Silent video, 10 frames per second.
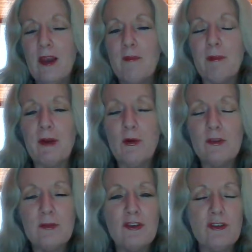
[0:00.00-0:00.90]
But
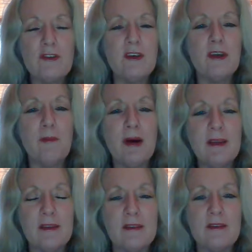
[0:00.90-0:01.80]
because I'm interested in
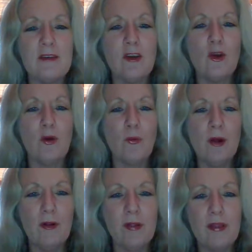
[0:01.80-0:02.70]
abundance, not
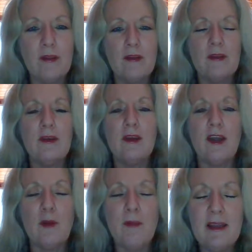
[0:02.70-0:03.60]
wealth,
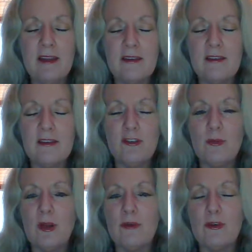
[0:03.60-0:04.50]
and I made that decision
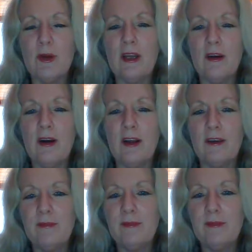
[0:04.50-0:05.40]
when I was
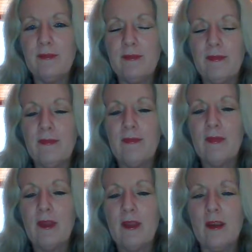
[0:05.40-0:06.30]
29.
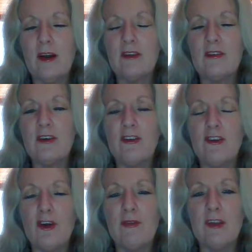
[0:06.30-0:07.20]
I decided to
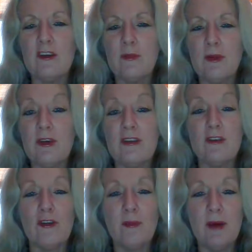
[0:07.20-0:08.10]
go for the experience,
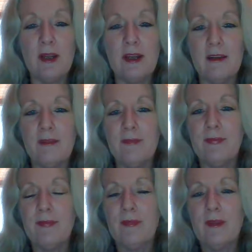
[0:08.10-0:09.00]
not the money.
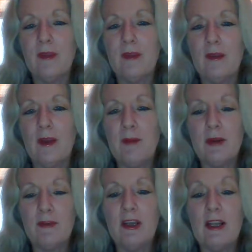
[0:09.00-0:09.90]
I made
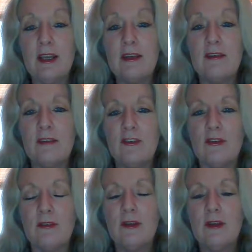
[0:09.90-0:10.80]
a really clear
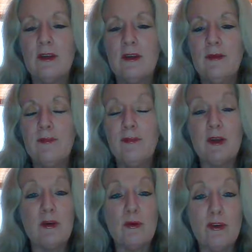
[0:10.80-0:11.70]
decision
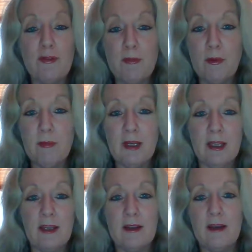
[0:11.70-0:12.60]
because I was offered more
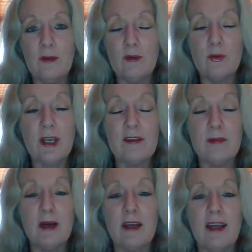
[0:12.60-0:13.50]
money. I was working as a
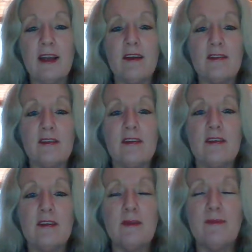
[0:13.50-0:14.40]
market analyst at the
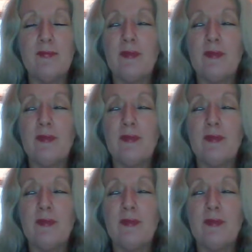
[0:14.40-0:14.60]
time.